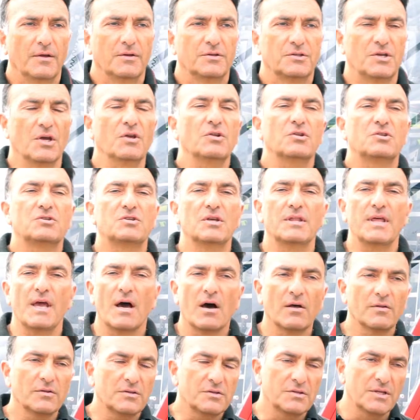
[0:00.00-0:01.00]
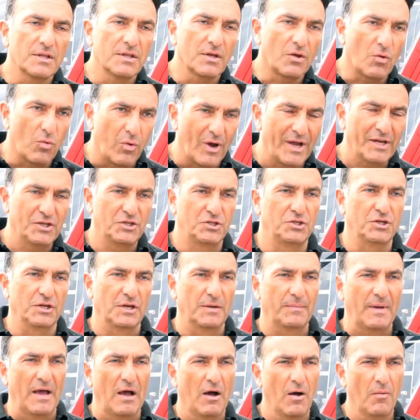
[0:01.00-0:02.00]
So to the answer the
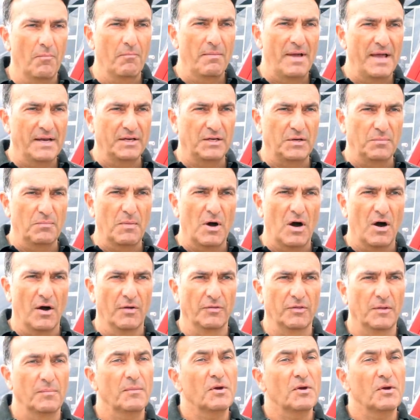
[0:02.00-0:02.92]
question about unmet demand,